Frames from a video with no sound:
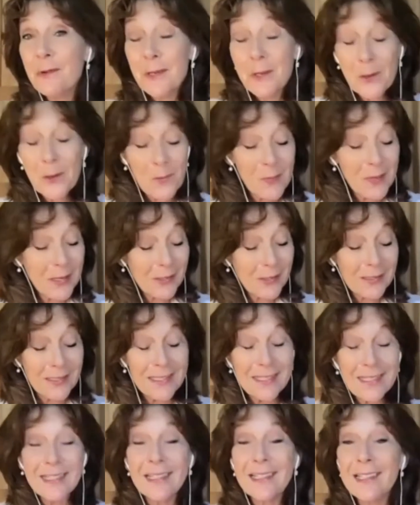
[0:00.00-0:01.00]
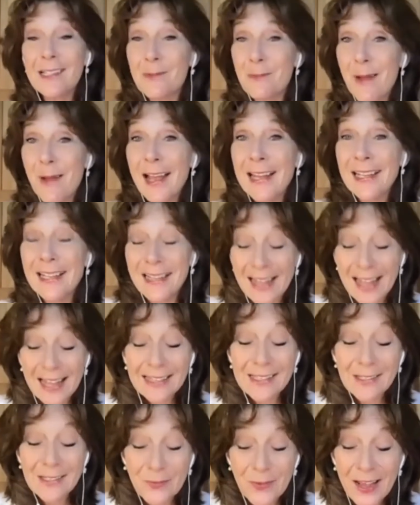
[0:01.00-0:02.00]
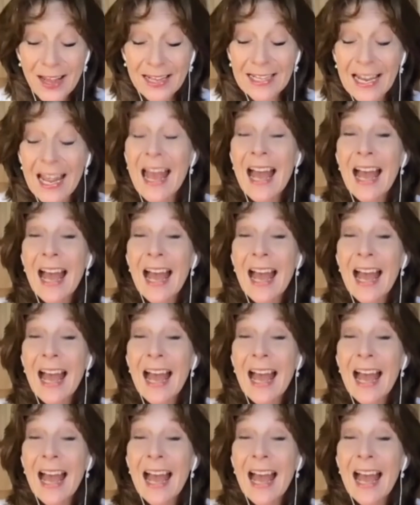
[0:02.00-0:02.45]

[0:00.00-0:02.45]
know because the dirt's mine and that's fine.